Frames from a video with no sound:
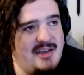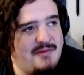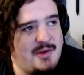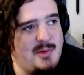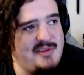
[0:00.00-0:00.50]

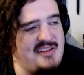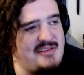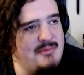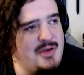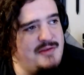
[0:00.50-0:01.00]
of, there was
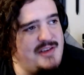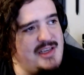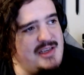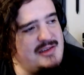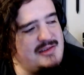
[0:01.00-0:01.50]
this
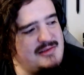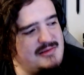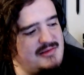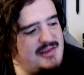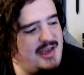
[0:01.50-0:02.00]
movie
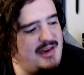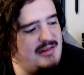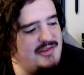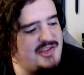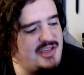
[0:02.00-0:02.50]
that
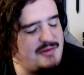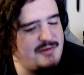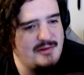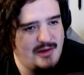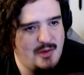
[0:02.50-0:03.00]

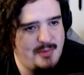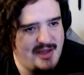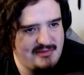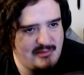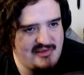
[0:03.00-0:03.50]
Jennifer
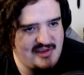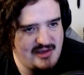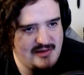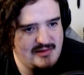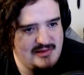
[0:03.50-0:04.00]
Lopez was
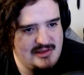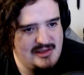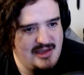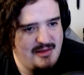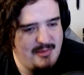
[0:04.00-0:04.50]
in
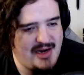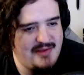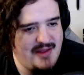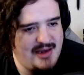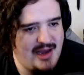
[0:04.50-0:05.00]
back
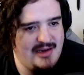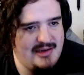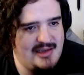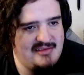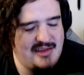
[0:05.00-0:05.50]
in the
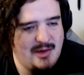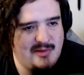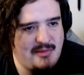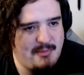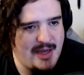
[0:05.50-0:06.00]
90s, and it
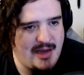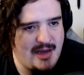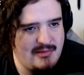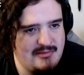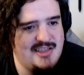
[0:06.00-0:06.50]
was
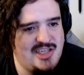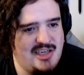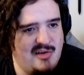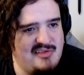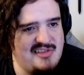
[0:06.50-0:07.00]
about, she
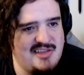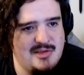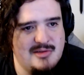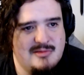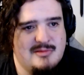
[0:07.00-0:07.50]
goes
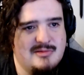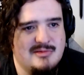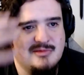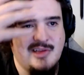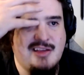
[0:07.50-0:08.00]
into
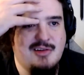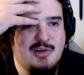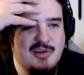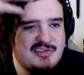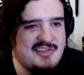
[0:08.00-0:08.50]
like her